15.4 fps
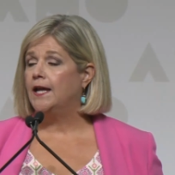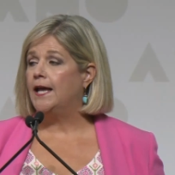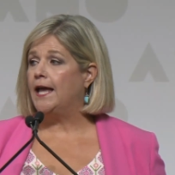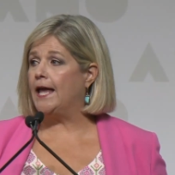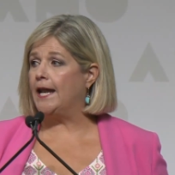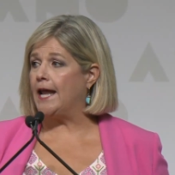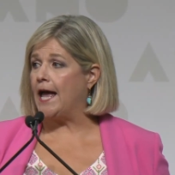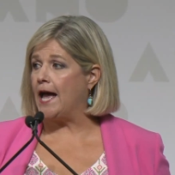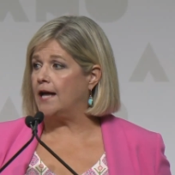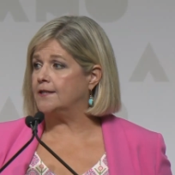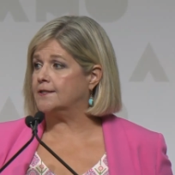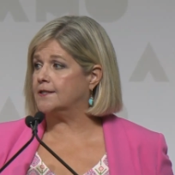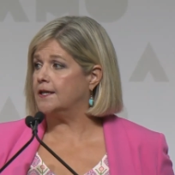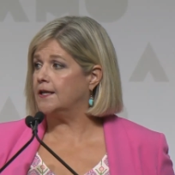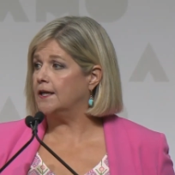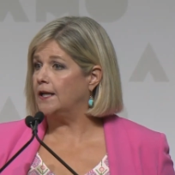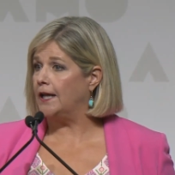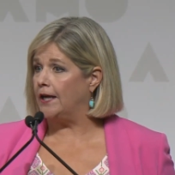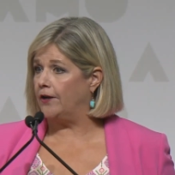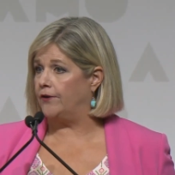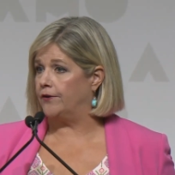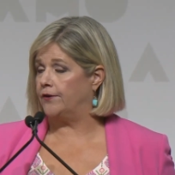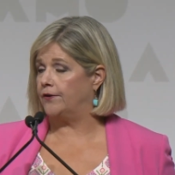and asking
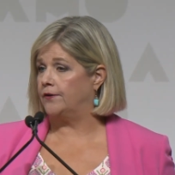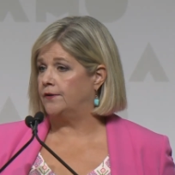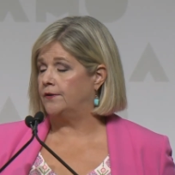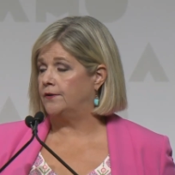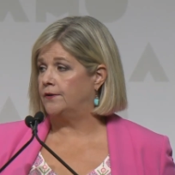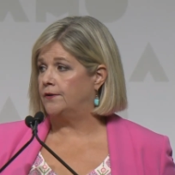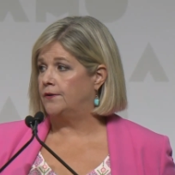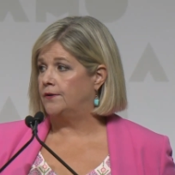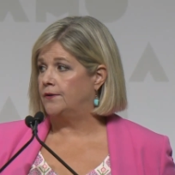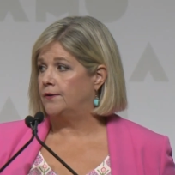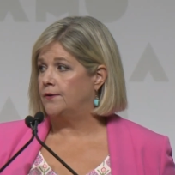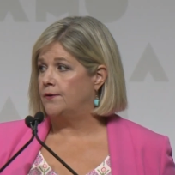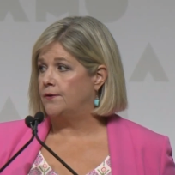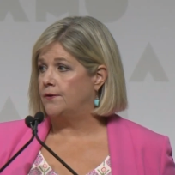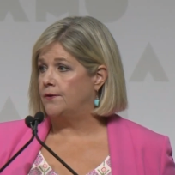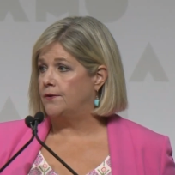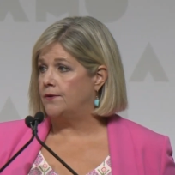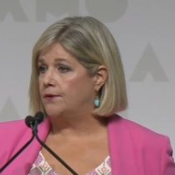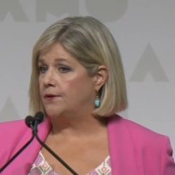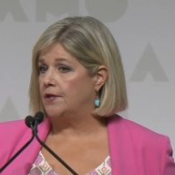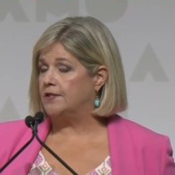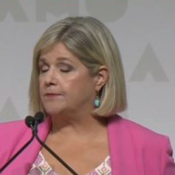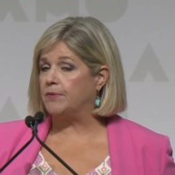later
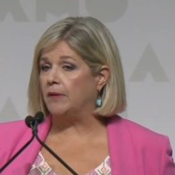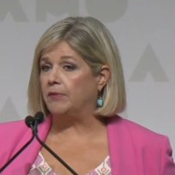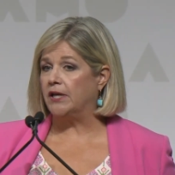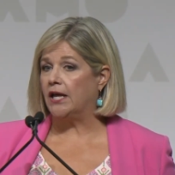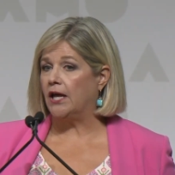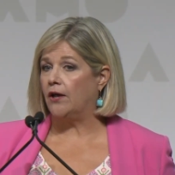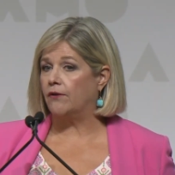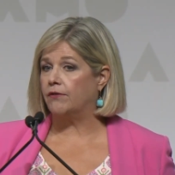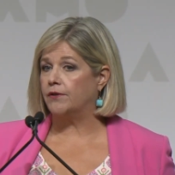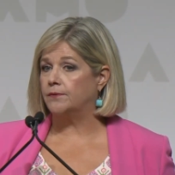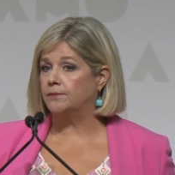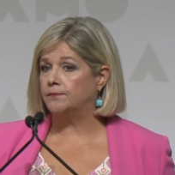is public health.